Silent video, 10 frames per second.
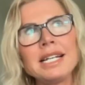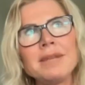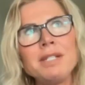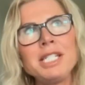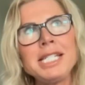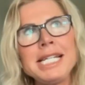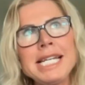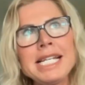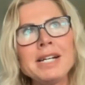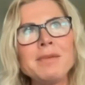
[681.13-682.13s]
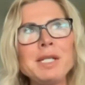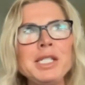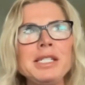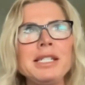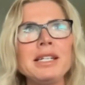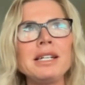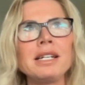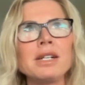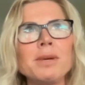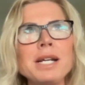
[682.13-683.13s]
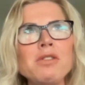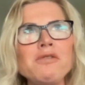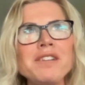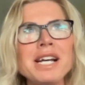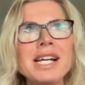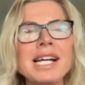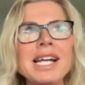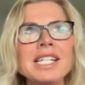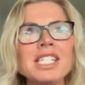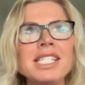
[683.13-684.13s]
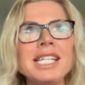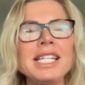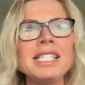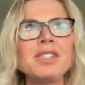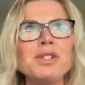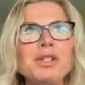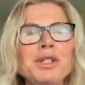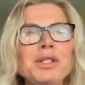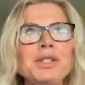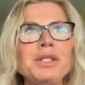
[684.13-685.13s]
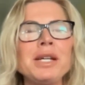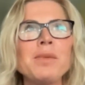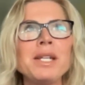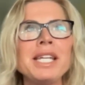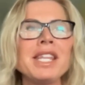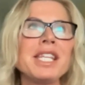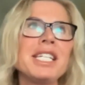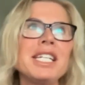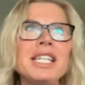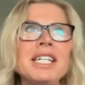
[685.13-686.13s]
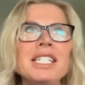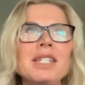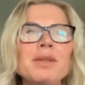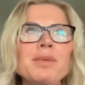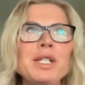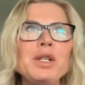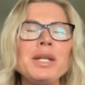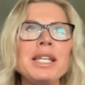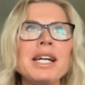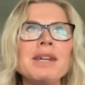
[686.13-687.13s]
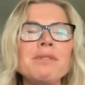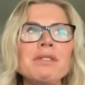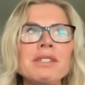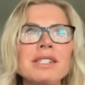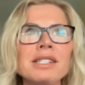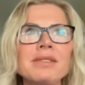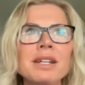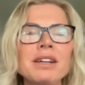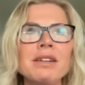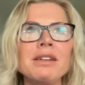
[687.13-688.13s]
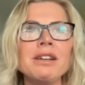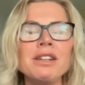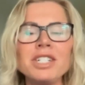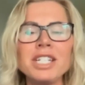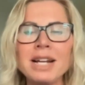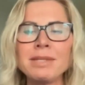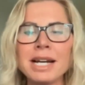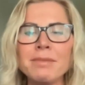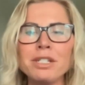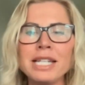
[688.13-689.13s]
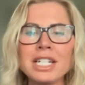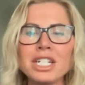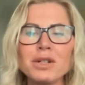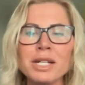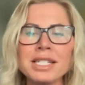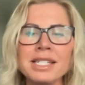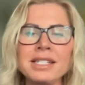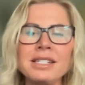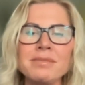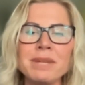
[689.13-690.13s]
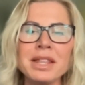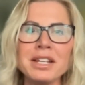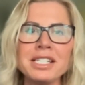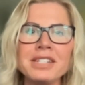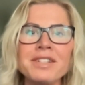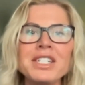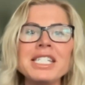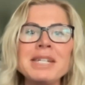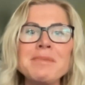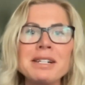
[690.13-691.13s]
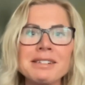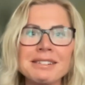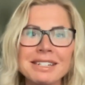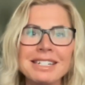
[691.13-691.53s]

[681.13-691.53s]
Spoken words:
I'm just thinking now, because quite often I actually said this to someone the other day, that when you look at couples, a lot of times couples actually look like sisters and brothers, are very similar.